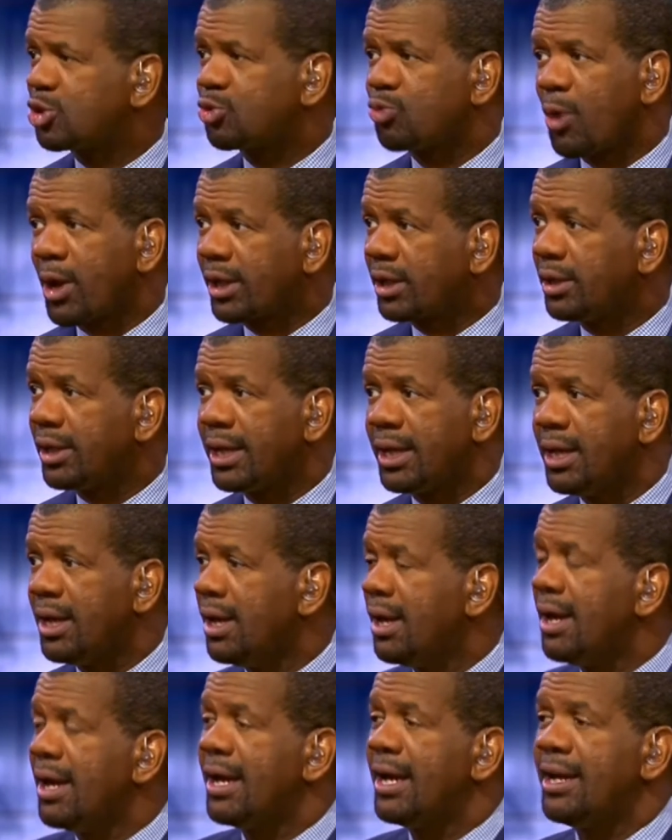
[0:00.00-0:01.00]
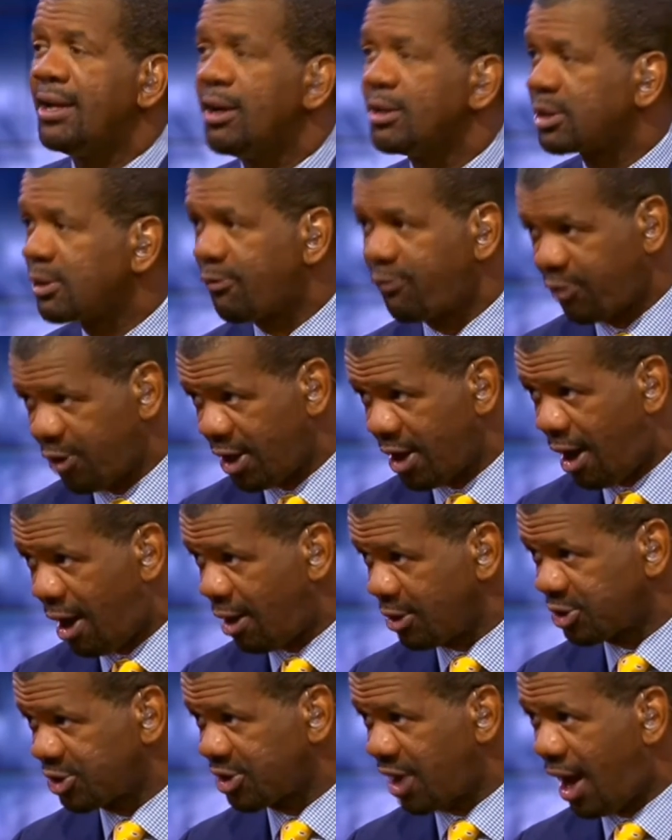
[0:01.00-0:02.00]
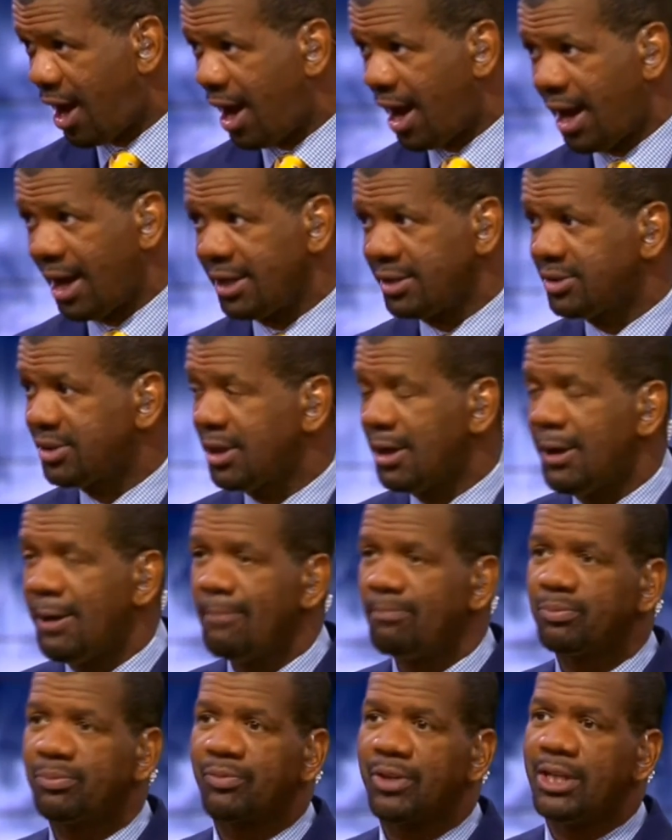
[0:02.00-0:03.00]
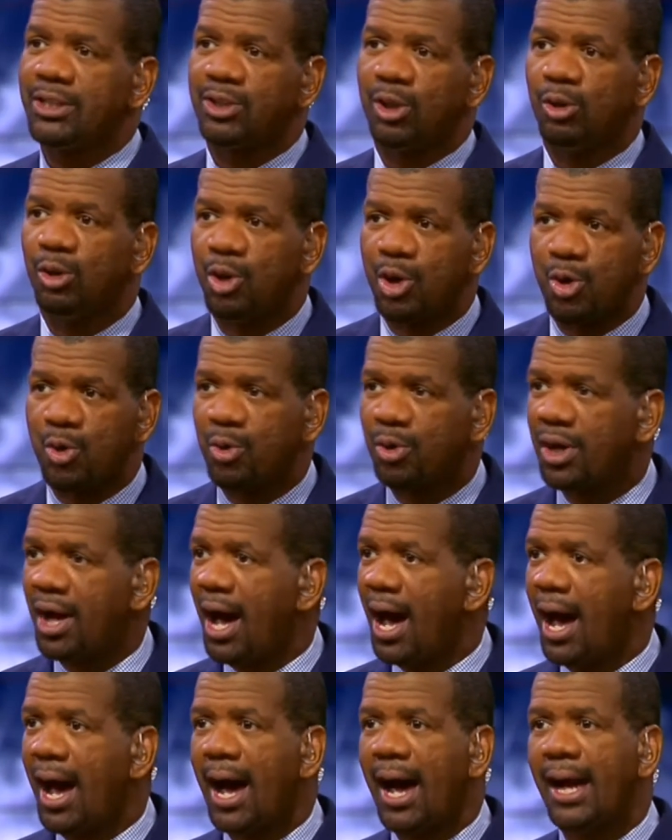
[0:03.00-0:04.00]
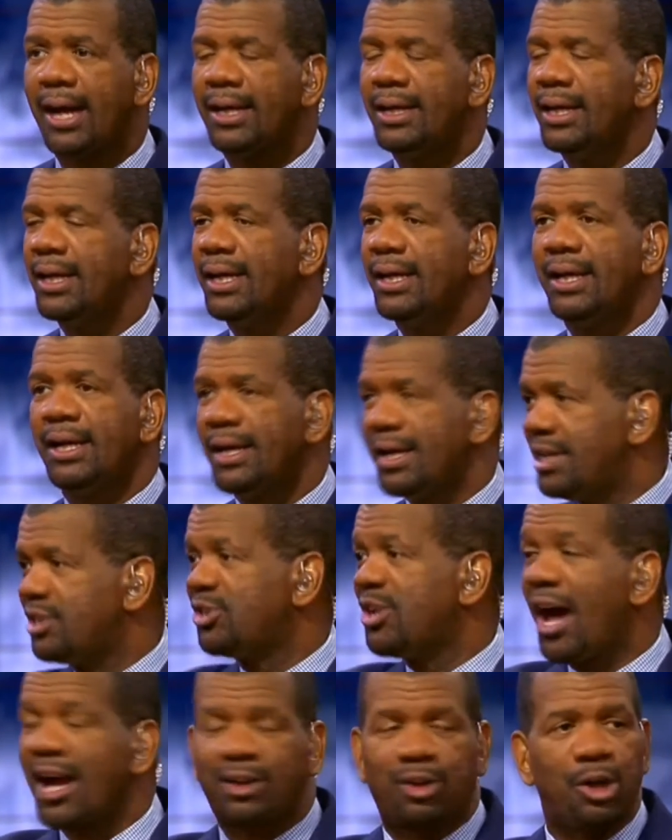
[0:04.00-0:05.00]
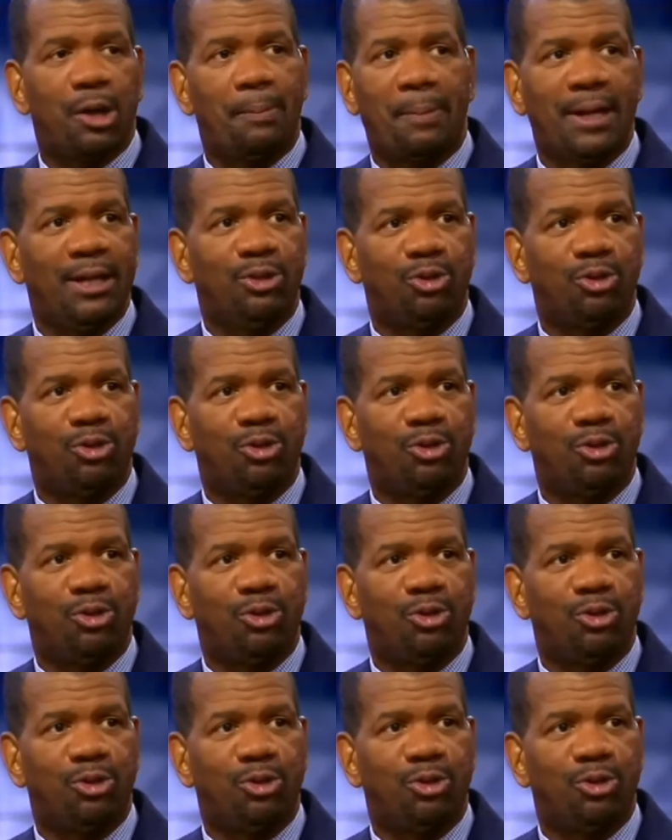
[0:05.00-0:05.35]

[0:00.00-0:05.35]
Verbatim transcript: the strictly he doesn't fit our size. He's a little guy. He's not going to